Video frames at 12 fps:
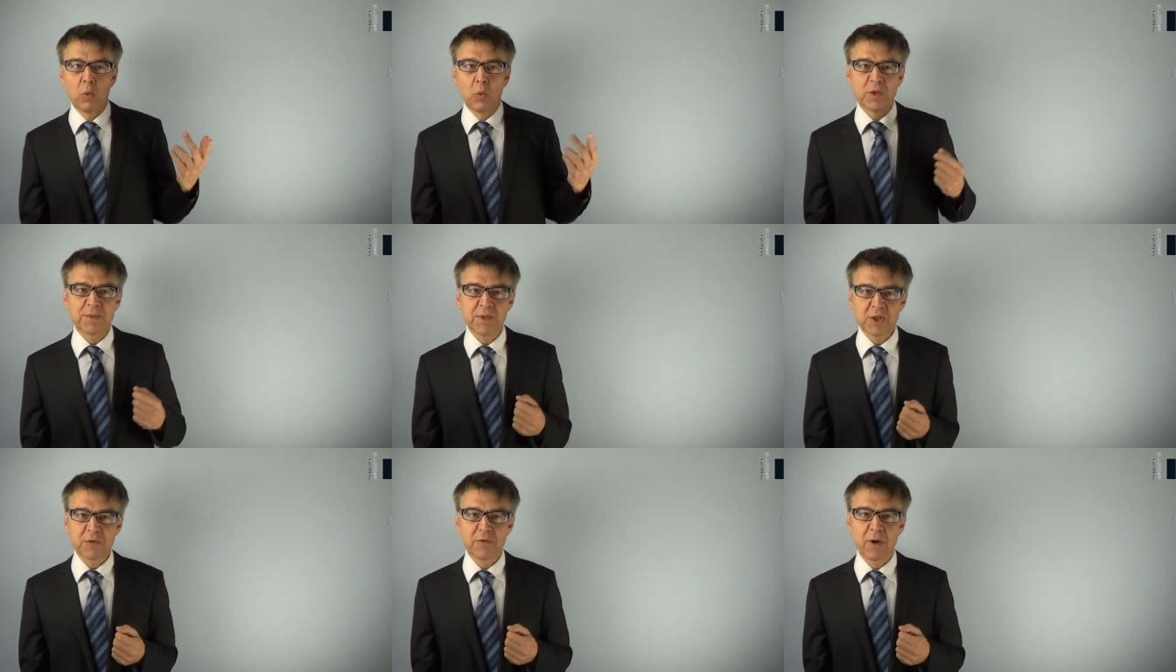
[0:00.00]
We
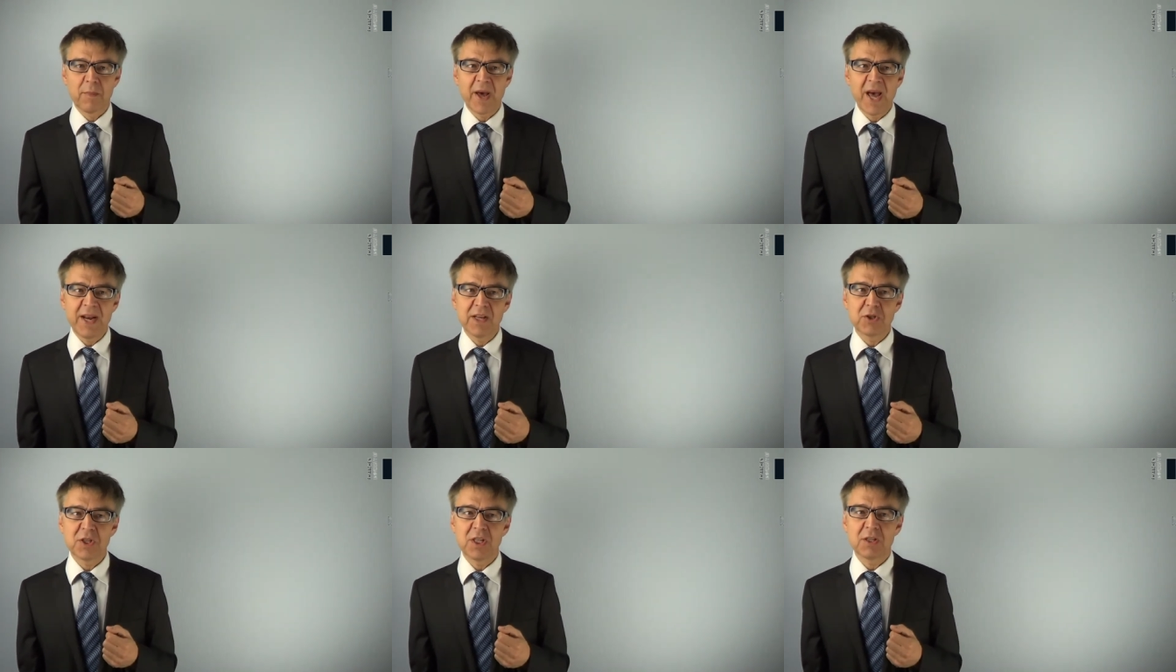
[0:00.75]
switch from
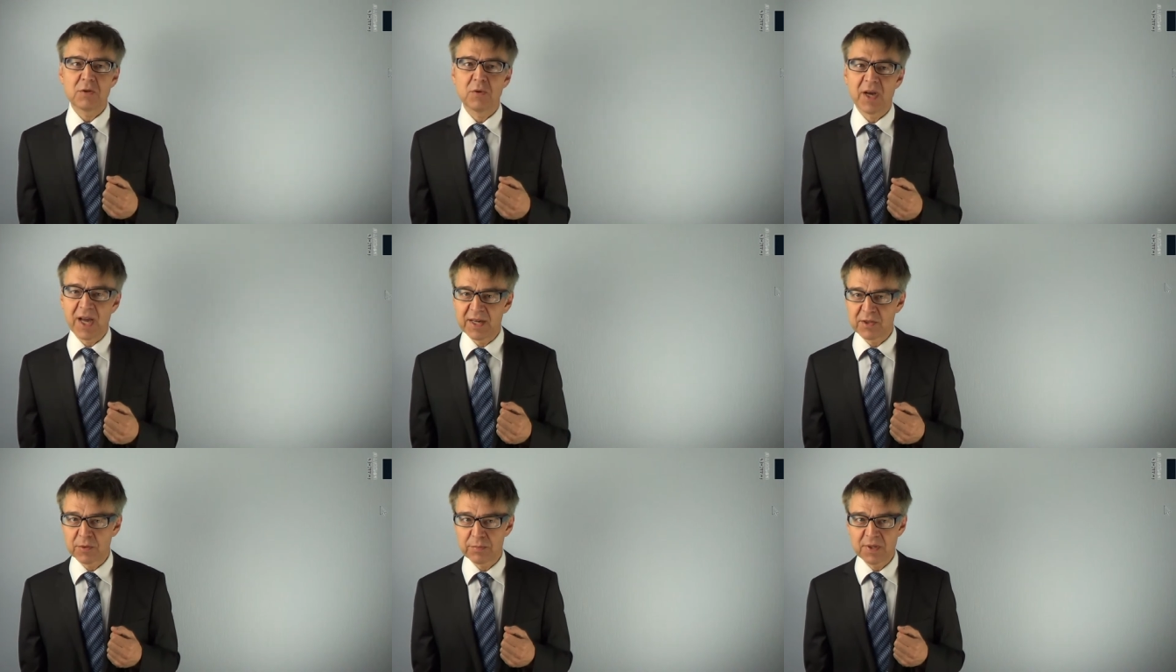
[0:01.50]
energy to
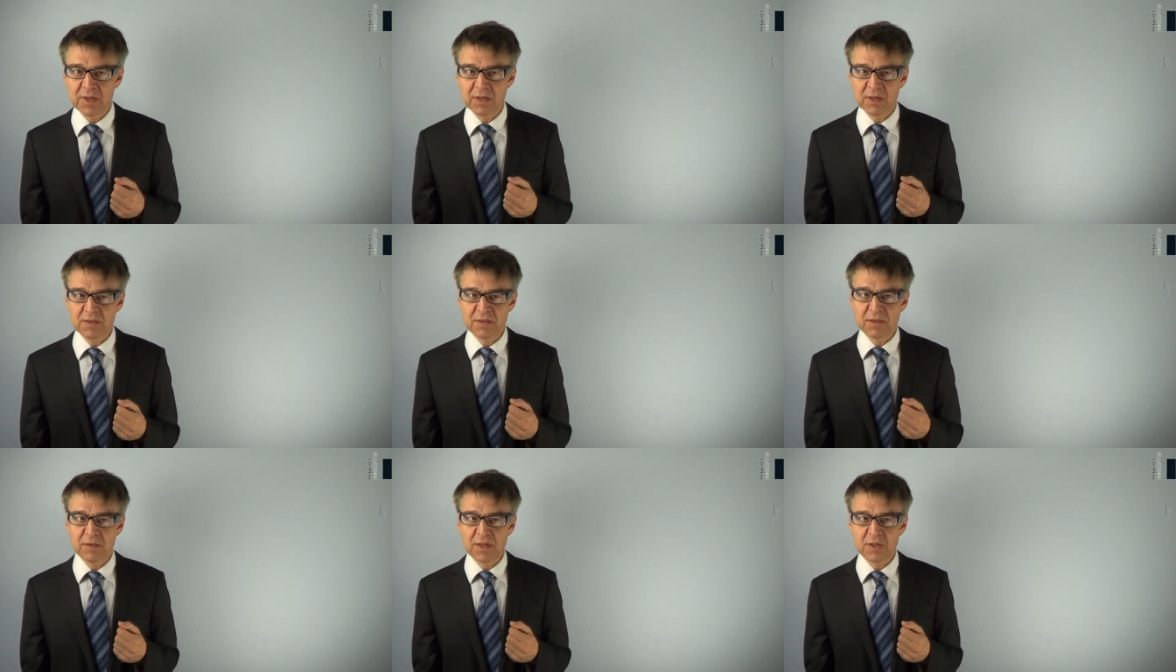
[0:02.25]
entropy
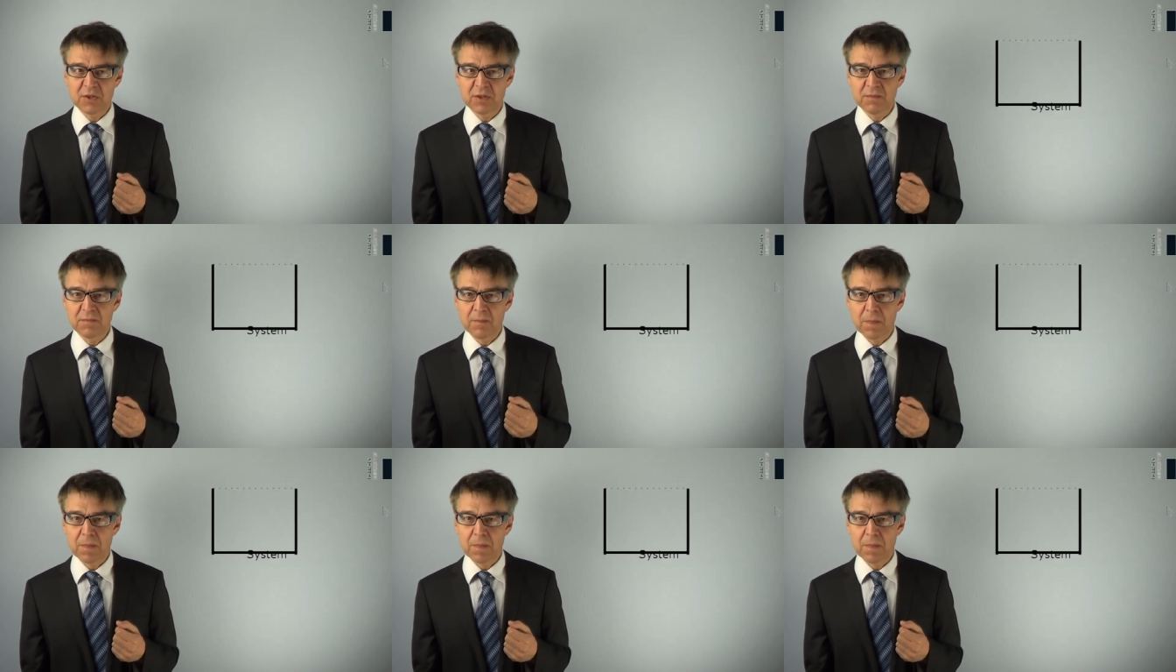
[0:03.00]
consideration.